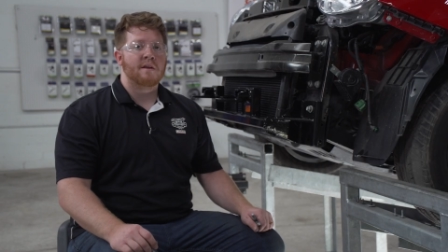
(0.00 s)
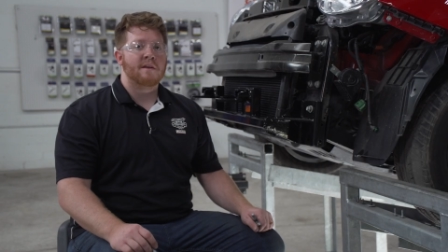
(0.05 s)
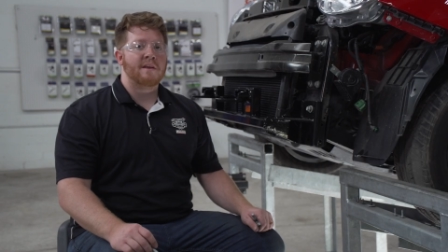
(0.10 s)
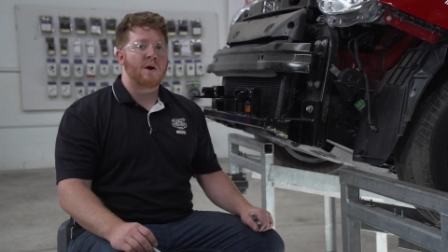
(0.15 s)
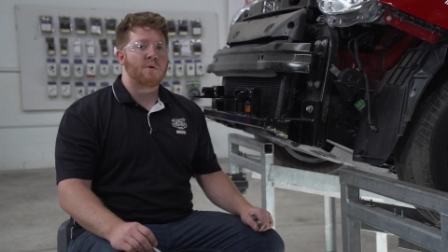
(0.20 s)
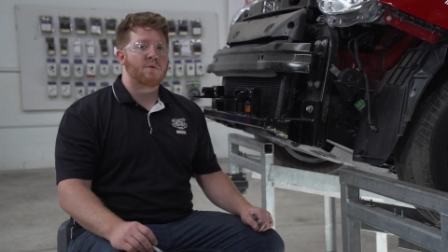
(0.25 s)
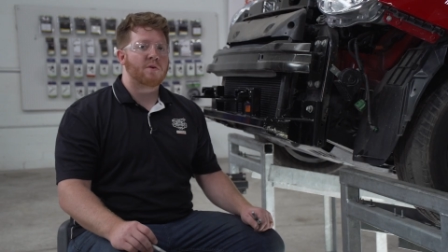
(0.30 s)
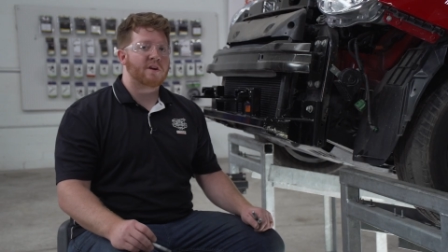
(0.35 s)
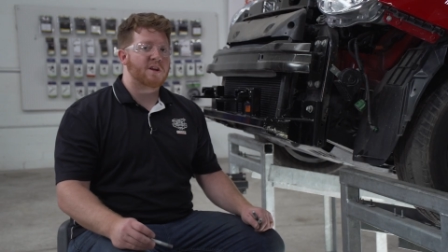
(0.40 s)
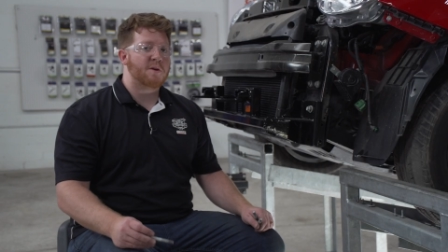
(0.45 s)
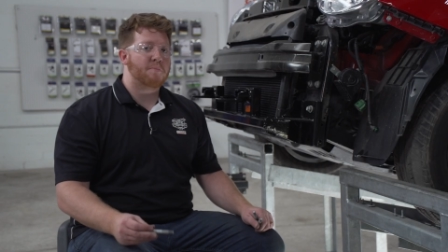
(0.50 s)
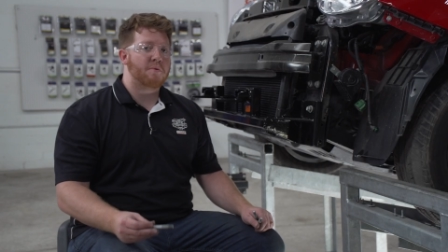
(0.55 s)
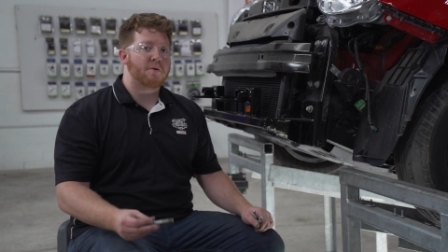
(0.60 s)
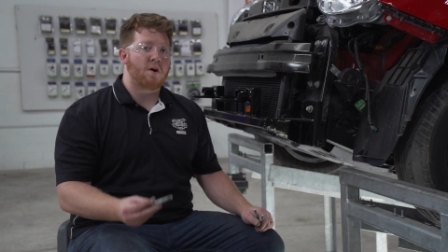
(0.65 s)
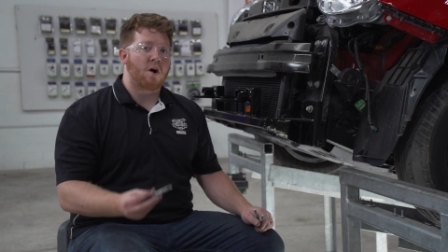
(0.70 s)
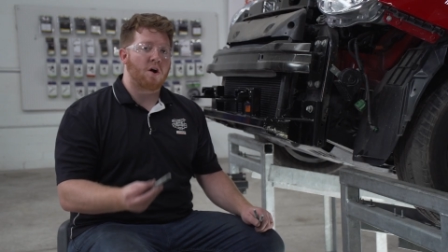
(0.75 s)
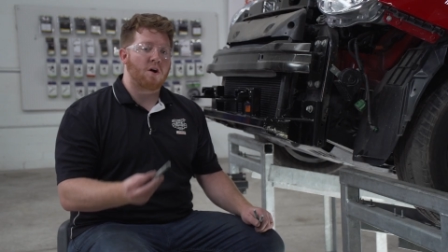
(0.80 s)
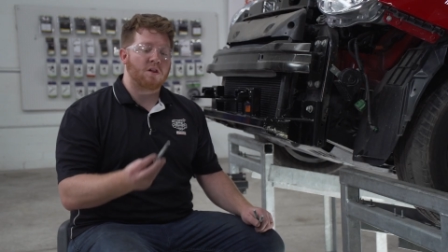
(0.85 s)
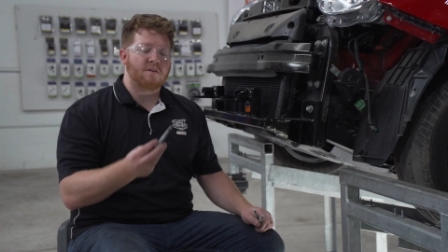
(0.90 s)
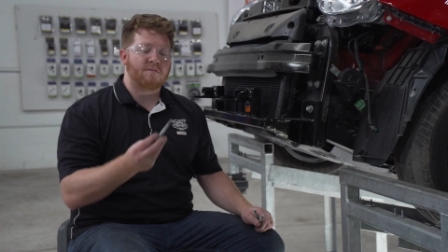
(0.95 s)
Now we're going to put
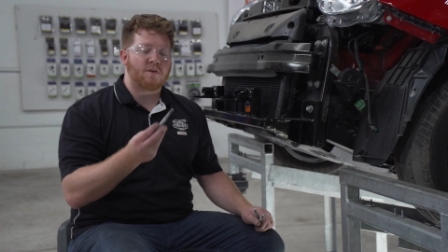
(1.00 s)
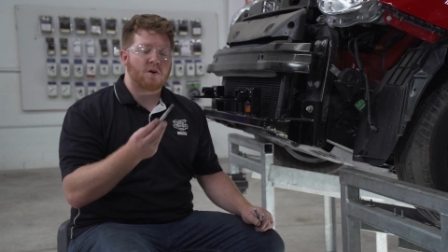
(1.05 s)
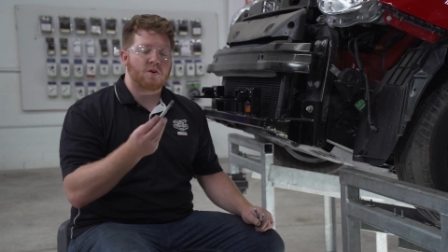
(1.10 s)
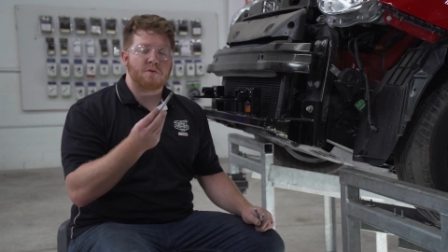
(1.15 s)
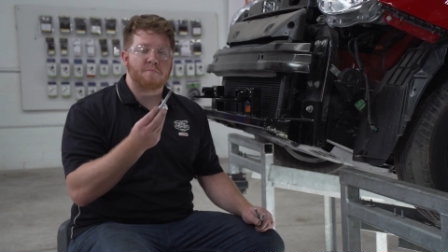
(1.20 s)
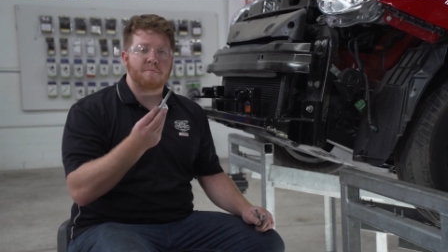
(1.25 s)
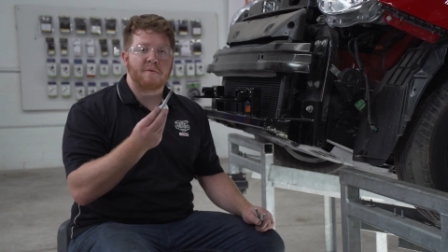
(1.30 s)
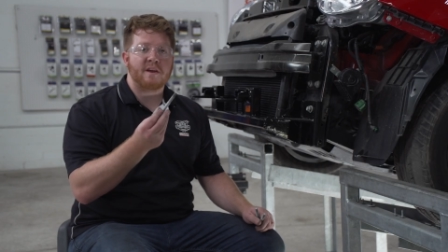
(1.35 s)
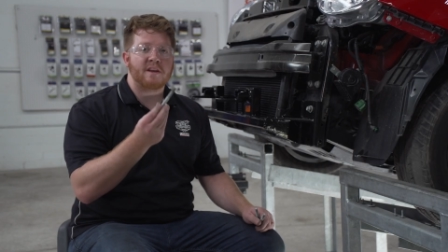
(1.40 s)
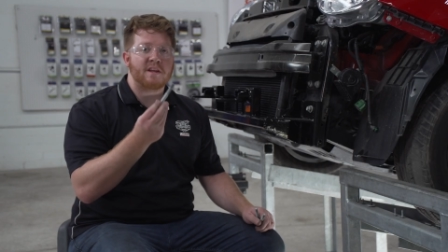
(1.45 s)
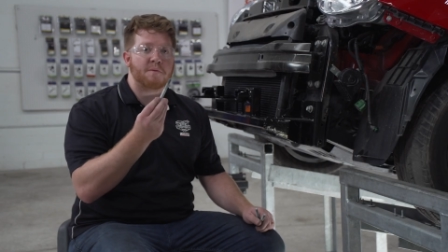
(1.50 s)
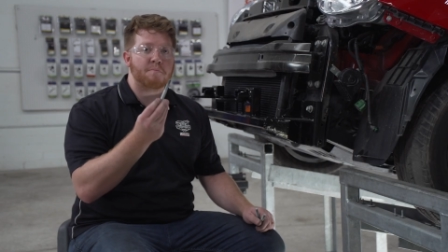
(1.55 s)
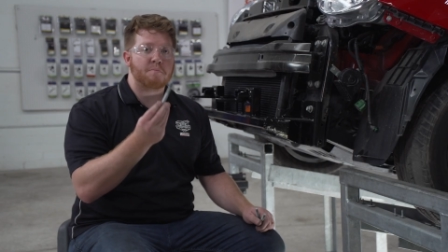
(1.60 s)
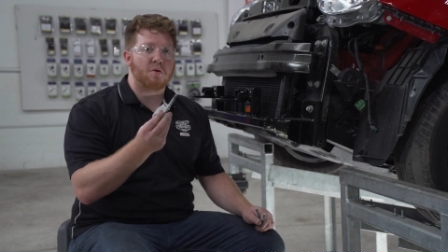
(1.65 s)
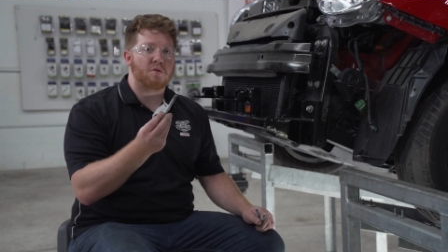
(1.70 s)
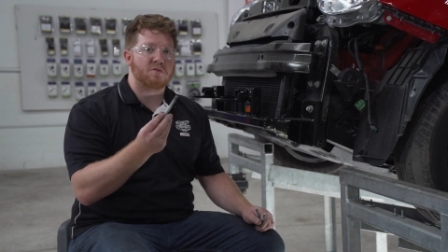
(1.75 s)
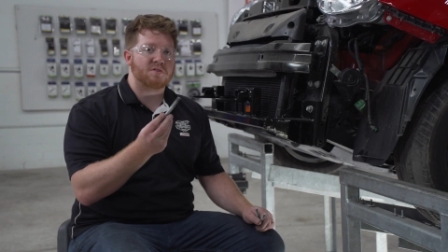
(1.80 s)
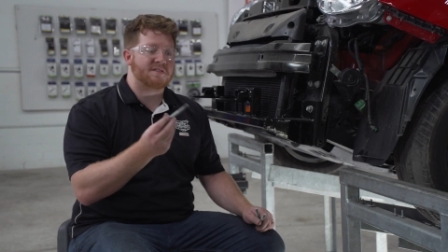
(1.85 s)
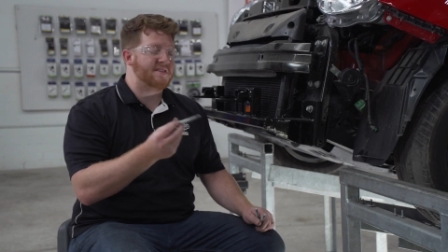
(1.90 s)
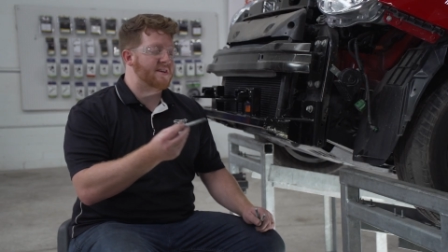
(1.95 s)
all of our remaining
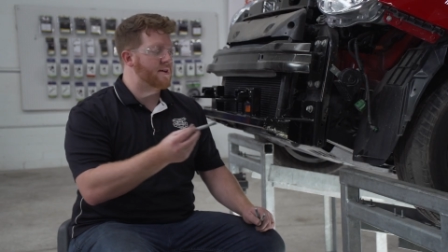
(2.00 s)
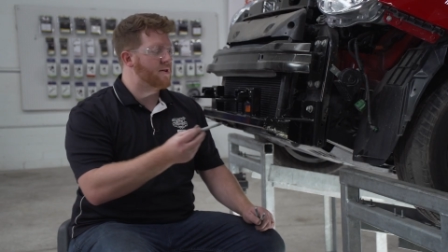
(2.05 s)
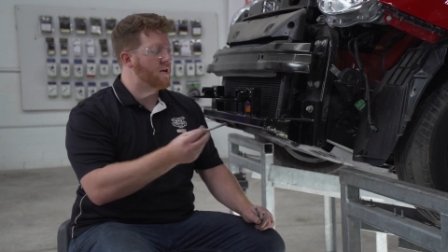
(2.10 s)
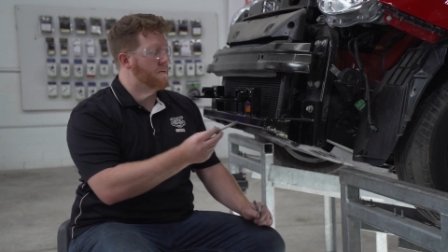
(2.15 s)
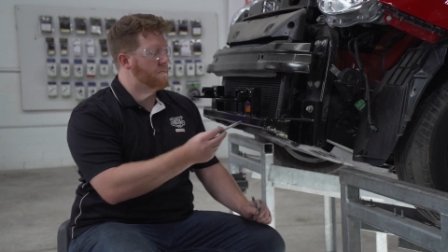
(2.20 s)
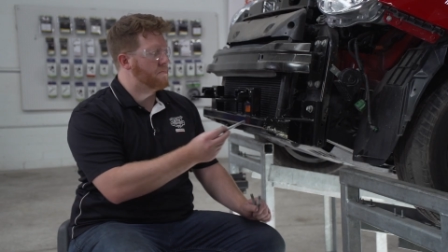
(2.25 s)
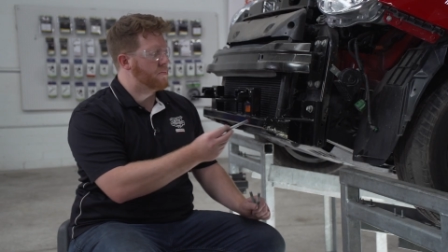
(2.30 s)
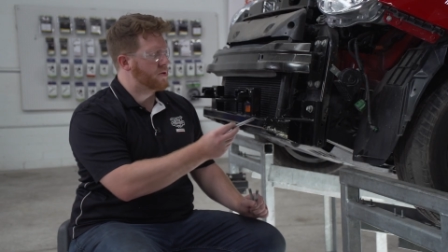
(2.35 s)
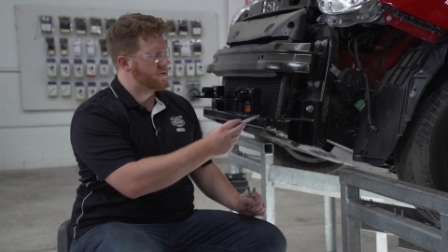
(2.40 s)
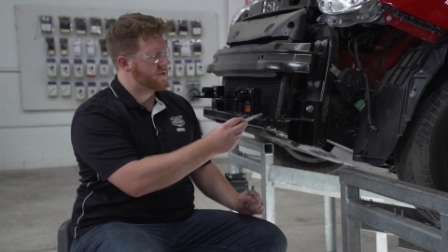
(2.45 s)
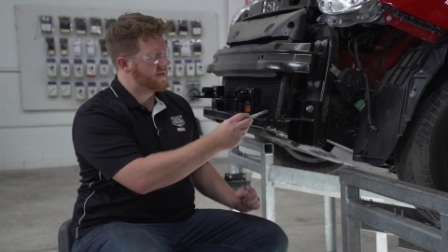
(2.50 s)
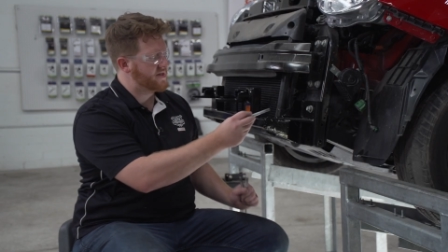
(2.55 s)
bolts in on both